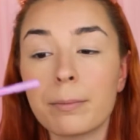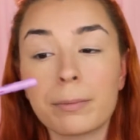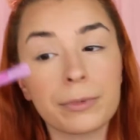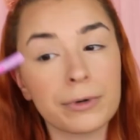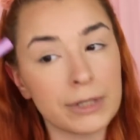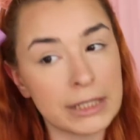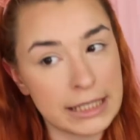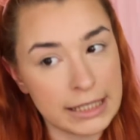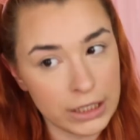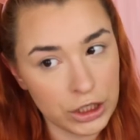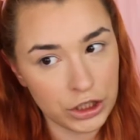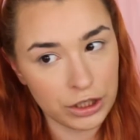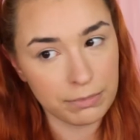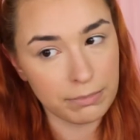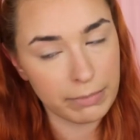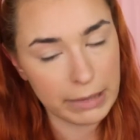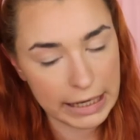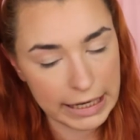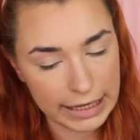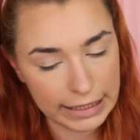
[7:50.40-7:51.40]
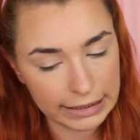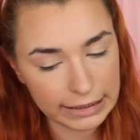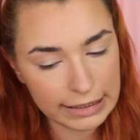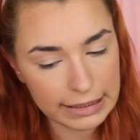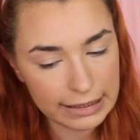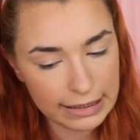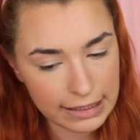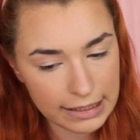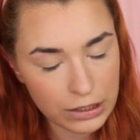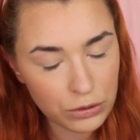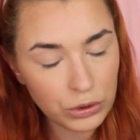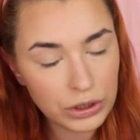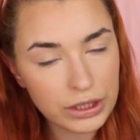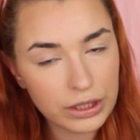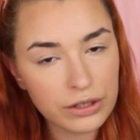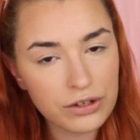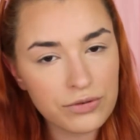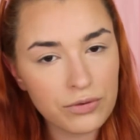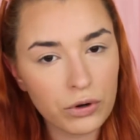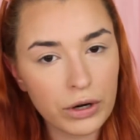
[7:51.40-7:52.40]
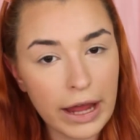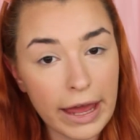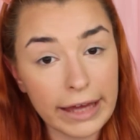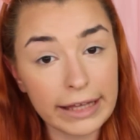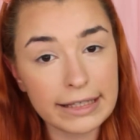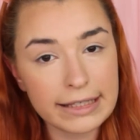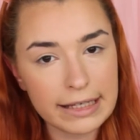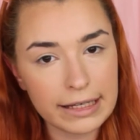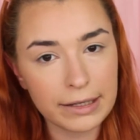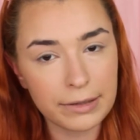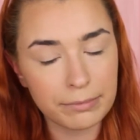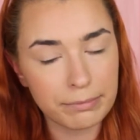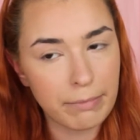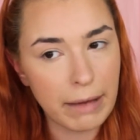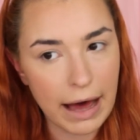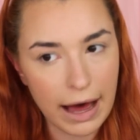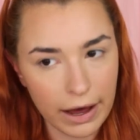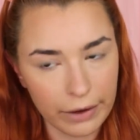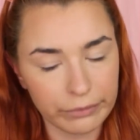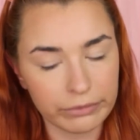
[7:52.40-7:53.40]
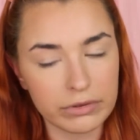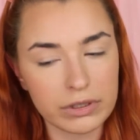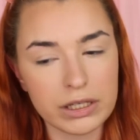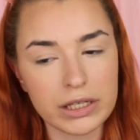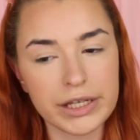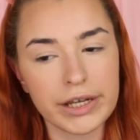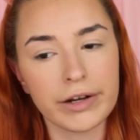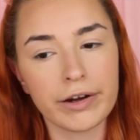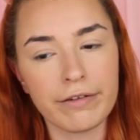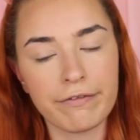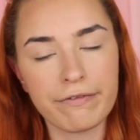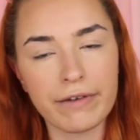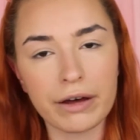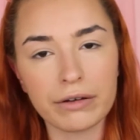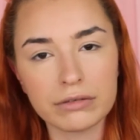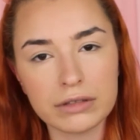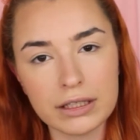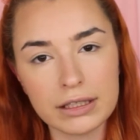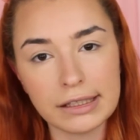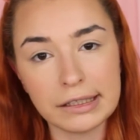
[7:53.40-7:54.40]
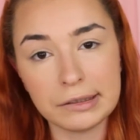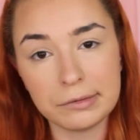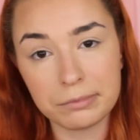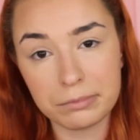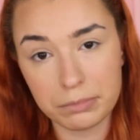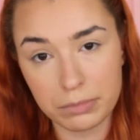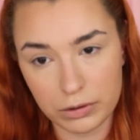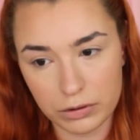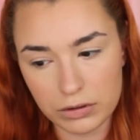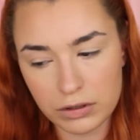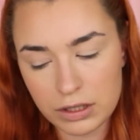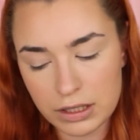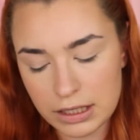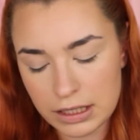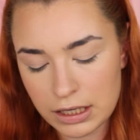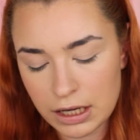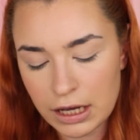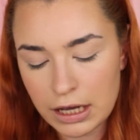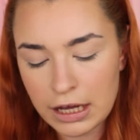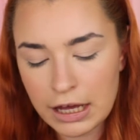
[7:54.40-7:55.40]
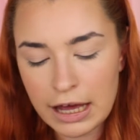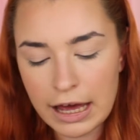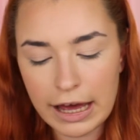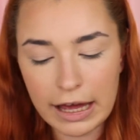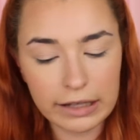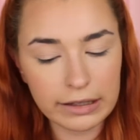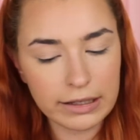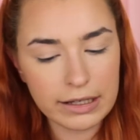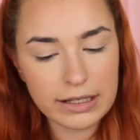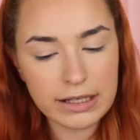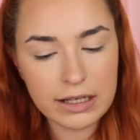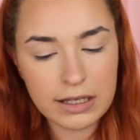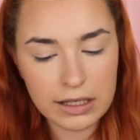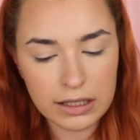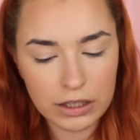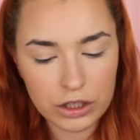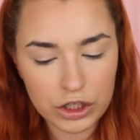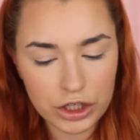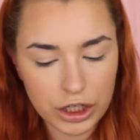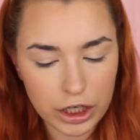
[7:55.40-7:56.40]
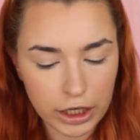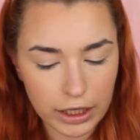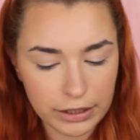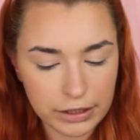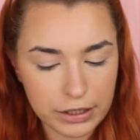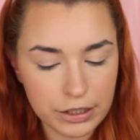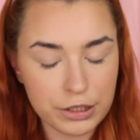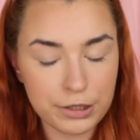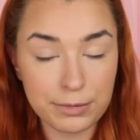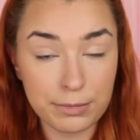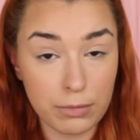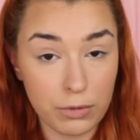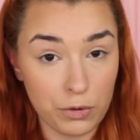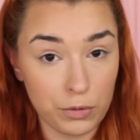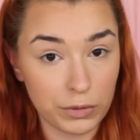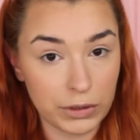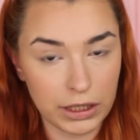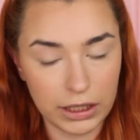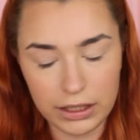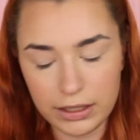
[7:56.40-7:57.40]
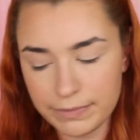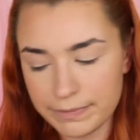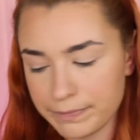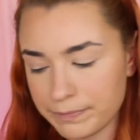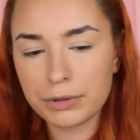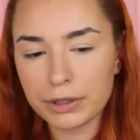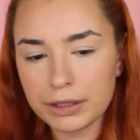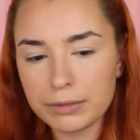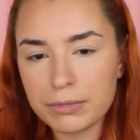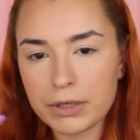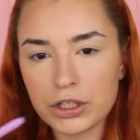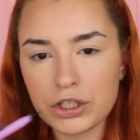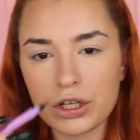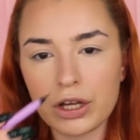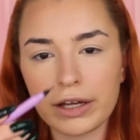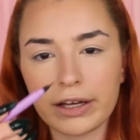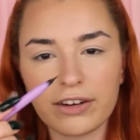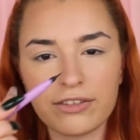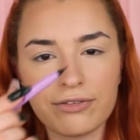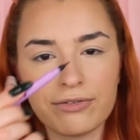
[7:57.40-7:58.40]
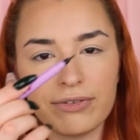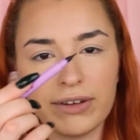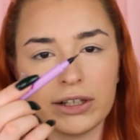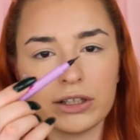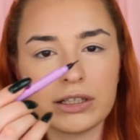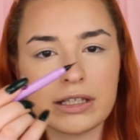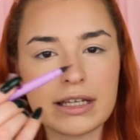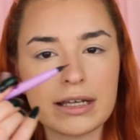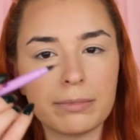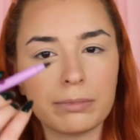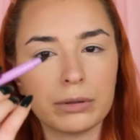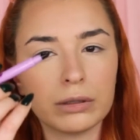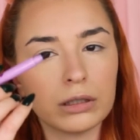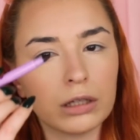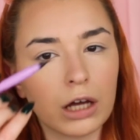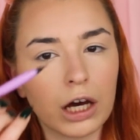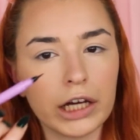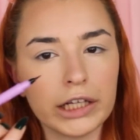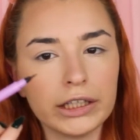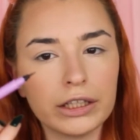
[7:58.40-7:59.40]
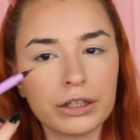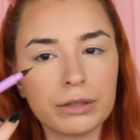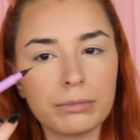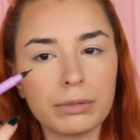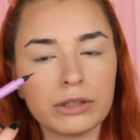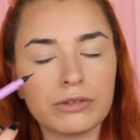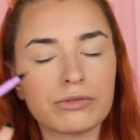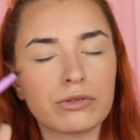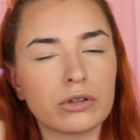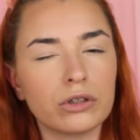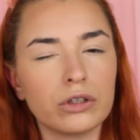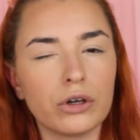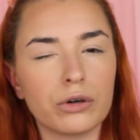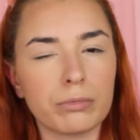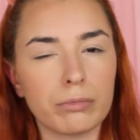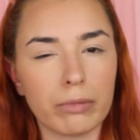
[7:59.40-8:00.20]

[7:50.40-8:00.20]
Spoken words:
Precision Pen. This retails for £18 and I found it in Boots, and this is in the shade Smoky, pretty much like a felt tip liner but for your